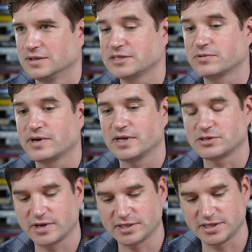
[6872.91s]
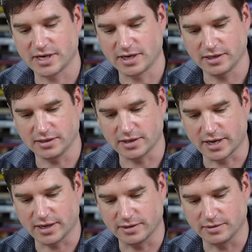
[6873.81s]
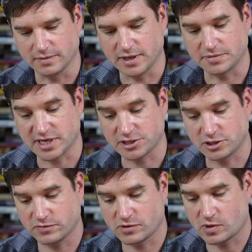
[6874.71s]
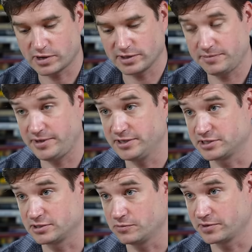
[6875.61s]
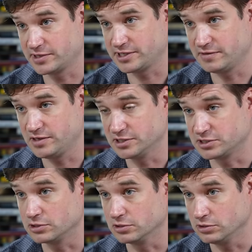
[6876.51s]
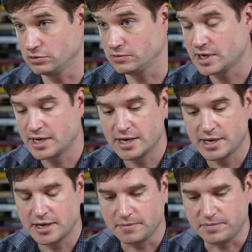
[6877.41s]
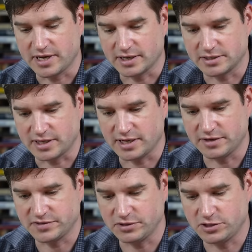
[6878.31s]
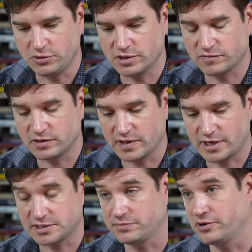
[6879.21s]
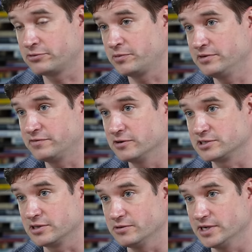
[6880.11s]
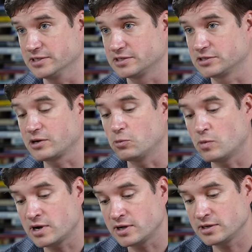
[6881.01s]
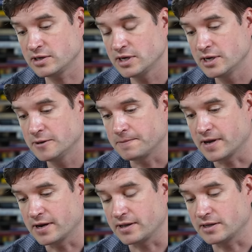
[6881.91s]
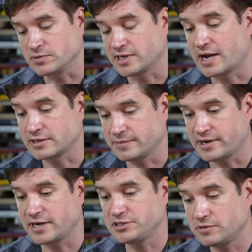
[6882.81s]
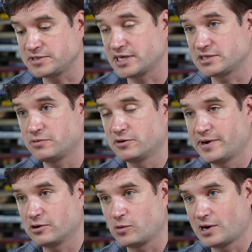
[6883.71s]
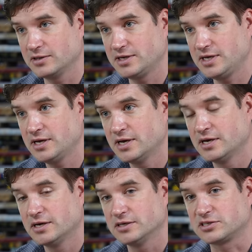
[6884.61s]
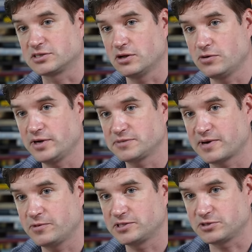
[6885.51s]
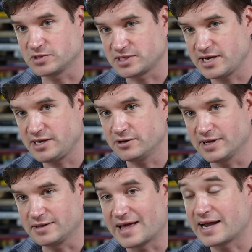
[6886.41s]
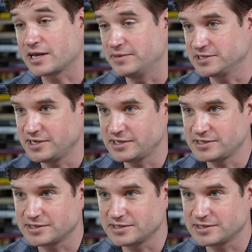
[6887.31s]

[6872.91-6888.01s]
That's why. That's why I say uh, the obsession over quality piece of slow productivity is the glue. Yeah. Because it gives you two different things that both reinforce slowness. So, like one, uh, as we talked about, as you obsess more about quality, slowness, by which we're saying here like lack of busyness,